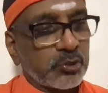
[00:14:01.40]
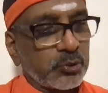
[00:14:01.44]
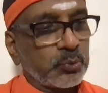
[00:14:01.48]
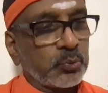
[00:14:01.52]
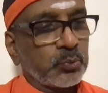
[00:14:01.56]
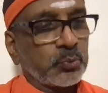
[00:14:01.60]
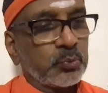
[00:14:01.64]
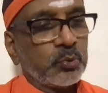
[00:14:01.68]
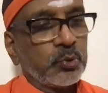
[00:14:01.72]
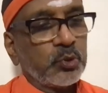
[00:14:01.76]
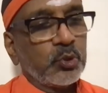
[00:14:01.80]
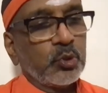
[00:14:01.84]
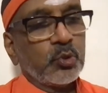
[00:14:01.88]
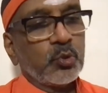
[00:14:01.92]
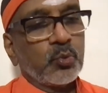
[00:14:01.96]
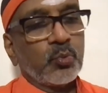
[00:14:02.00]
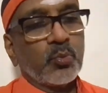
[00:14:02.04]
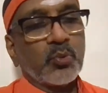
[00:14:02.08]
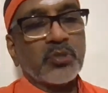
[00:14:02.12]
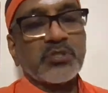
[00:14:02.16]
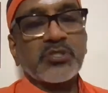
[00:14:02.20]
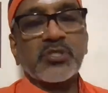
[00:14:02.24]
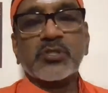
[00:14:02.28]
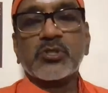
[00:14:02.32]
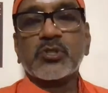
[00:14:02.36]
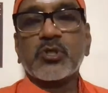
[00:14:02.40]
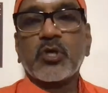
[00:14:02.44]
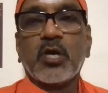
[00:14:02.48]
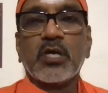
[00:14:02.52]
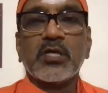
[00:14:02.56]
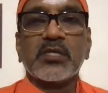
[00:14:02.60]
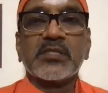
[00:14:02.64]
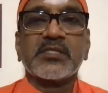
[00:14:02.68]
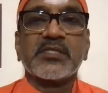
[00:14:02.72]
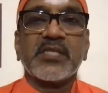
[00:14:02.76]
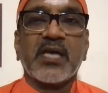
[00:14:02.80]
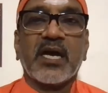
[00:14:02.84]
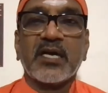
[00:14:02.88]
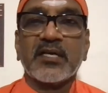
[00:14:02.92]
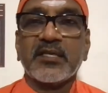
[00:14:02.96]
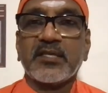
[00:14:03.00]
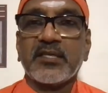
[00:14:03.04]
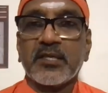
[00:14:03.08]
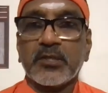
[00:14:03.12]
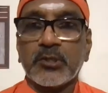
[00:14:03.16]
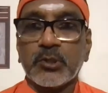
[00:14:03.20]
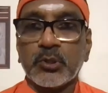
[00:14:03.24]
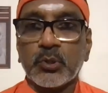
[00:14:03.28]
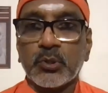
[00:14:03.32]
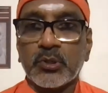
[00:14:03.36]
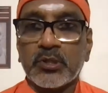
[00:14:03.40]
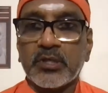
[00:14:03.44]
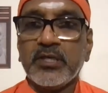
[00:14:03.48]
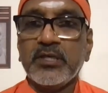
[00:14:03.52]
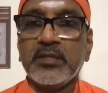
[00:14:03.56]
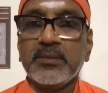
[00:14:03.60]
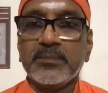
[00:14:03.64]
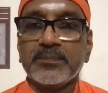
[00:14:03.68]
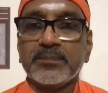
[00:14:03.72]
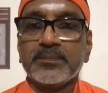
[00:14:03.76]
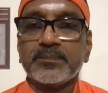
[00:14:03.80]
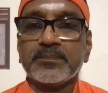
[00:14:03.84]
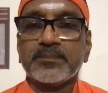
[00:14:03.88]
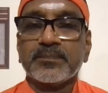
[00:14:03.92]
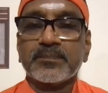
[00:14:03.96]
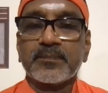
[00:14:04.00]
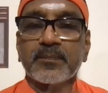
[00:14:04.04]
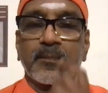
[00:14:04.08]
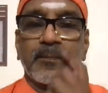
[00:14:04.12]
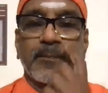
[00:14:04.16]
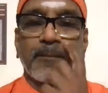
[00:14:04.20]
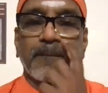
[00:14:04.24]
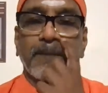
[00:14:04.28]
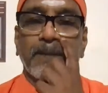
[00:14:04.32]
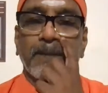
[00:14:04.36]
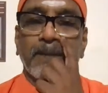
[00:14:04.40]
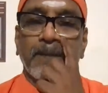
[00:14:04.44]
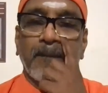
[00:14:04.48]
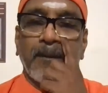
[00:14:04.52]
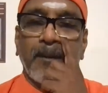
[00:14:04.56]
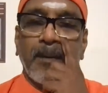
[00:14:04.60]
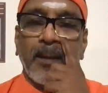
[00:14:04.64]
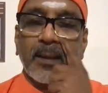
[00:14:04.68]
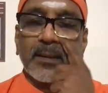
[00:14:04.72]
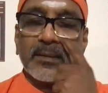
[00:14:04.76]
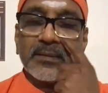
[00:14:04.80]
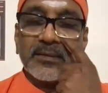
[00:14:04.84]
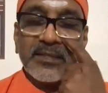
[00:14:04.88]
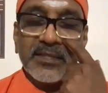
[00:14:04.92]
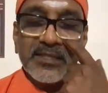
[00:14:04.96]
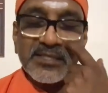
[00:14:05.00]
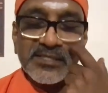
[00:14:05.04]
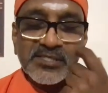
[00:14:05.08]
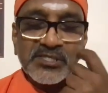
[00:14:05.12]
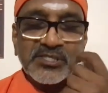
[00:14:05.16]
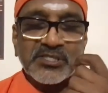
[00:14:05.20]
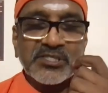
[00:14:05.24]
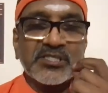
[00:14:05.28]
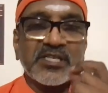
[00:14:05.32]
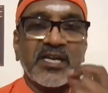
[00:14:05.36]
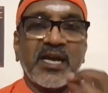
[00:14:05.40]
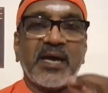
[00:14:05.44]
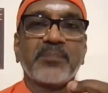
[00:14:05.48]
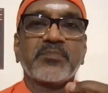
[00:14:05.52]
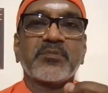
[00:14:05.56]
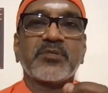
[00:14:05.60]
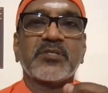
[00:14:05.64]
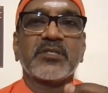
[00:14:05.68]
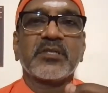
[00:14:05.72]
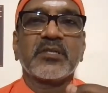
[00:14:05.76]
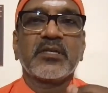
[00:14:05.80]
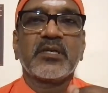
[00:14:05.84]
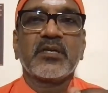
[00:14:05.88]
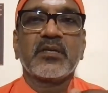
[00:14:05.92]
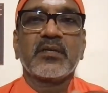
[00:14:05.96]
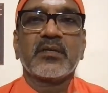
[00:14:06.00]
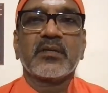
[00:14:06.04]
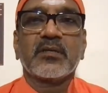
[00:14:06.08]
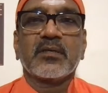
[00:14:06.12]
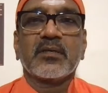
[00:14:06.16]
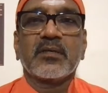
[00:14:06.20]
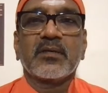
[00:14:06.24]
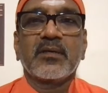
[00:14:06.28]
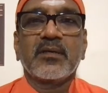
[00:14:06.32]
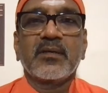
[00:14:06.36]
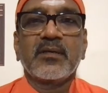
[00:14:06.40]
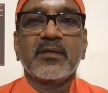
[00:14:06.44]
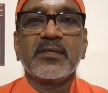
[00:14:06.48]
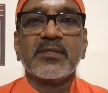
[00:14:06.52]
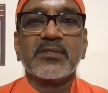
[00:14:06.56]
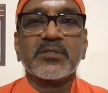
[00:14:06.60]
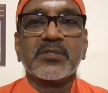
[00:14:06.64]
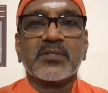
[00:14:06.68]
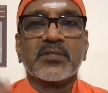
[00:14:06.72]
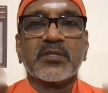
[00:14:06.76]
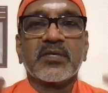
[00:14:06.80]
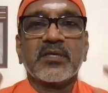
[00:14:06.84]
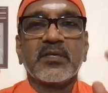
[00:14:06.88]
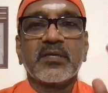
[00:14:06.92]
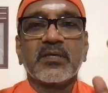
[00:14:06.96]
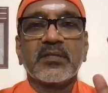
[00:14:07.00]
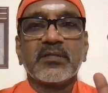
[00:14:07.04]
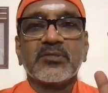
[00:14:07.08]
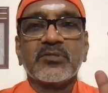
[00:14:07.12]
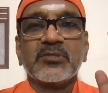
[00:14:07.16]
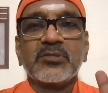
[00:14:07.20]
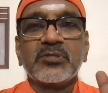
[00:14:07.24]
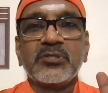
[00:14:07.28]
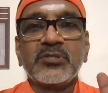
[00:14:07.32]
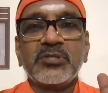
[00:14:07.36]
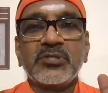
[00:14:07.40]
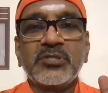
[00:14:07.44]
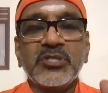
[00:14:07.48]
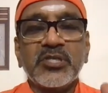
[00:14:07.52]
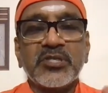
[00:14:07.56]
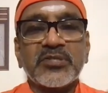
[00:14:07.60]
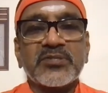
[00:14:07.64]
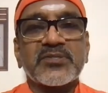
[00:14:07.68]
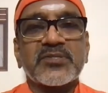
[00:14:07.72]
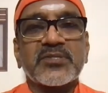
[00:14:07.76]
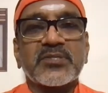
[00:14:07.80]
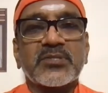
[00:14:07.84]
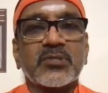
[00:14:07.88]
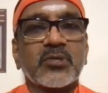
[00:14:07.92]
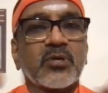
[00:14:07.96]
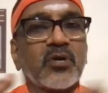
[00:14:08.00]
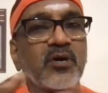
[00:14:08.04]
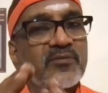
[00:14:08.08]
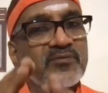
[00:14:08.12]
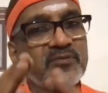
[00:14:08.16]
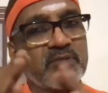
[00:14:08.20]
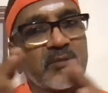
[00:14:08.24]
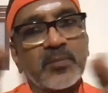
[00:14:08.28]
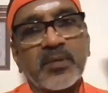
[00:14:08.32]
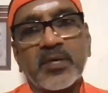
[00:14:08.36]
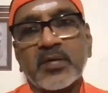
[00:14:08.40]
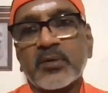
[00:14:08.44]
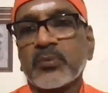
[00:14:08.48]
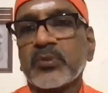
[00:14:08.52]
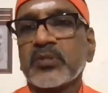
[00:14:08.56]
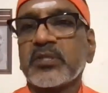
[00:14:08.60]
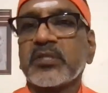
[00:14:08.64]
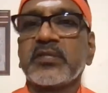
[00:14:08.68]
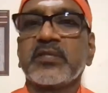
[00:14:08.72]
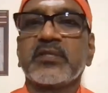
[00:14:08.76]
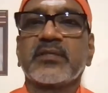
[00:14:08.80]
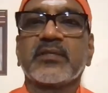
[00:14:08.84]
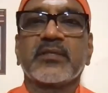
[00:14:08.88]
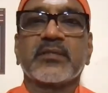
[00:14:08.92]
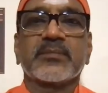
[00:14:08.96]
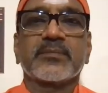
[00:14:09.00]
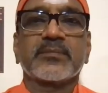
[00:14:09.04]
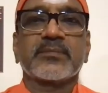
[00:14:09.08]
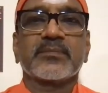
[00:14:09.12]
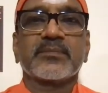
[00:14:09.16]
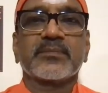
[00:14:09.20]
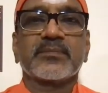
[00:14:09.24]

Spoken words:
2, which is called Sankhya Yoga, this chapter is the gist of the Bhagavad Gita.